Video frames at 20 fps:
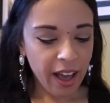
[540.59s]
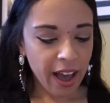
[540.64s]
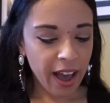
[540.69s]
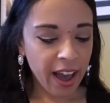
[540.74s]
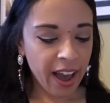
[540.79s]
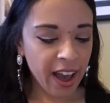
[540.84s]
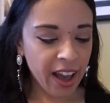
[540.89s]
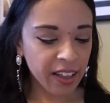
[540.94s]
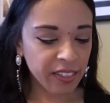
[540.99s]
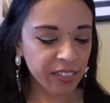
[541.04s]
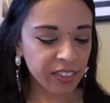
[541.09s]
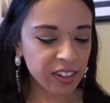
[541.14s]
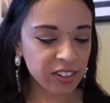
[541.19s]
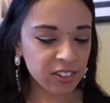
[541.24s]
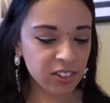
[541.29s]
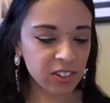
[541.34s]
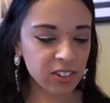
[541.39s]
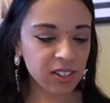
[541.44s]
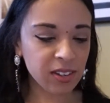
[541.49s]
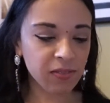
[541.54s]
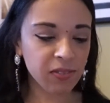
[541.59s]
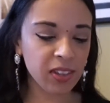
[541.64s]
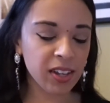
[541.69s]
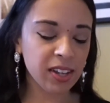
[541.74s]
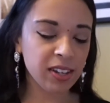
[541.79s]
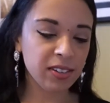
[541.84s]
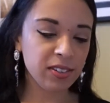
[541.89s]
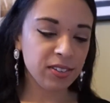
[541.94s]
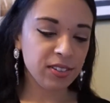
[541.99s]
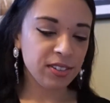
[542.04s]
And this is
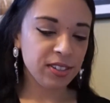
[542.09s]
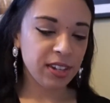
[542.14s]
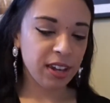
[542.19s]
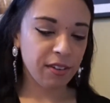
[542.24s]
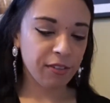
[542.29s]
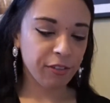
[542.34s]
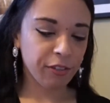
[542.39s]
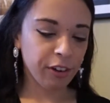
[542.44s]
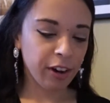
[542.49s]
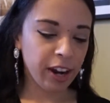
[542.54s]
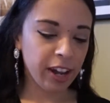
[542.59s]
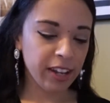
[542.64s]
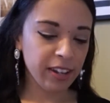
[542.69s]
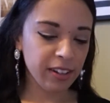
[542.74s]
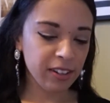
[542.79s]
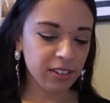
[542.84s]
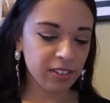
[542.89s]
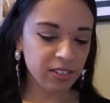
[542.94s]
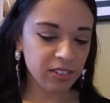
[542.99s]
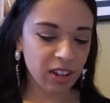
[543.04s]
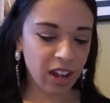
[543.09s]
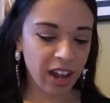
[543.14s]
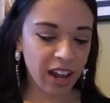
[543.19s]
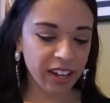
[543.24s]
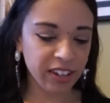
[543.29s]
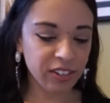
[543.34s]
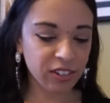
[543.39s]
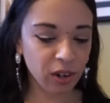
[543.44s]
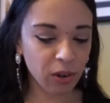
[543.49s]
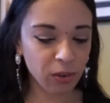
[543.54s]
something different.
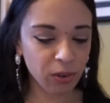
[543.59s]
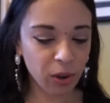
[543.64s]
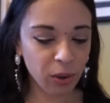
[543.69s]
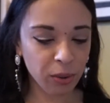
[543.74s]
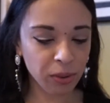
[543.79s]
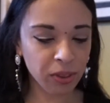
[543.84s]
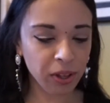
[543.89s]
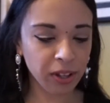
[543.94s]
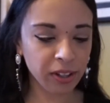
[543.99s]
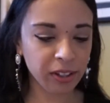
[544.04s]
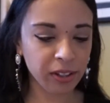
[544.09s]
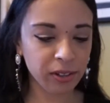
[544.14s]
I don't know if I'll